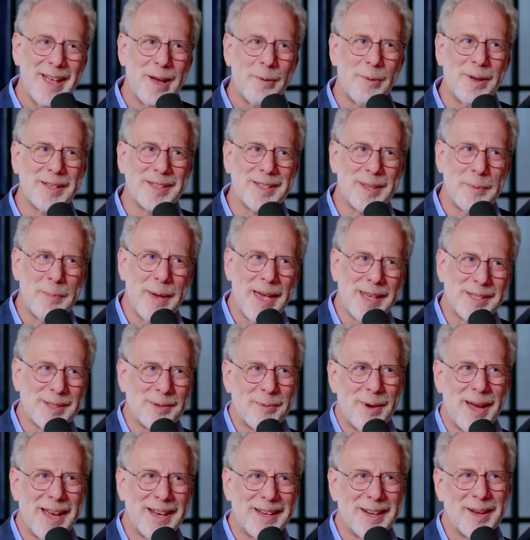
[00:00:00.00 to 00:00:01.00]
what's the best
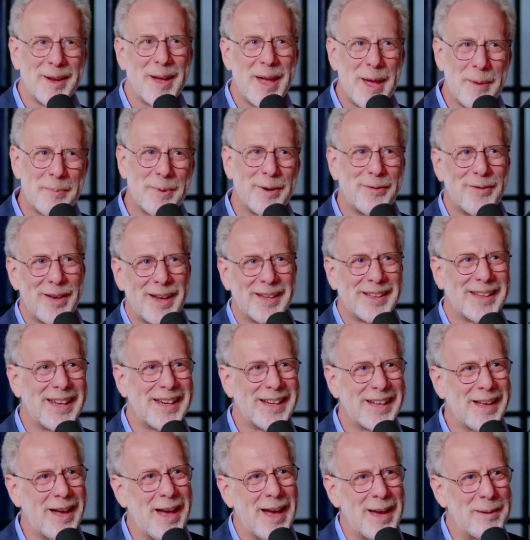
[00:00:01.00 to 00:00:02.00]
way to prevent
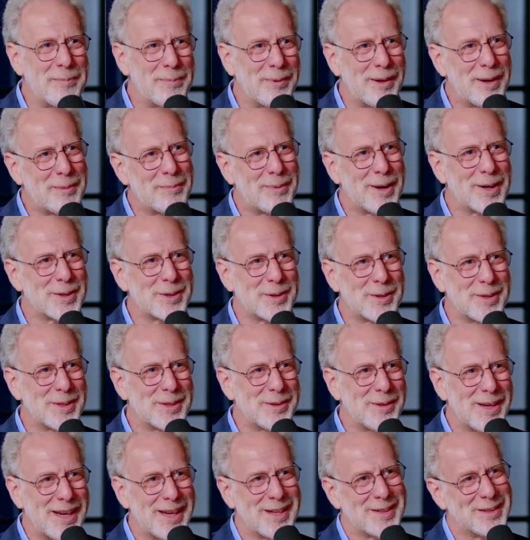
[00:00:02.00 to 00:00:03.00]
getting high blood pressure as
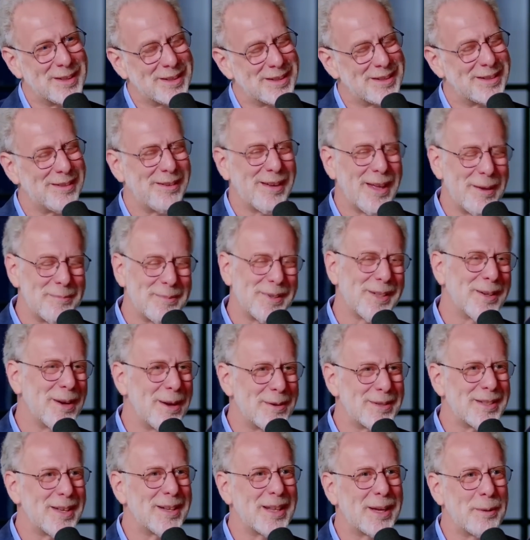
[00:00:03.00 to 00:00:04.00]
you age? It's, you know, I
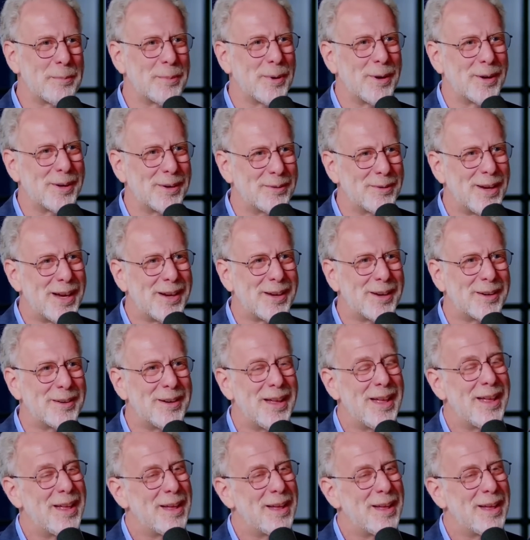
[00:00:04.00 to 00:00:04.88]
sound like a broken record,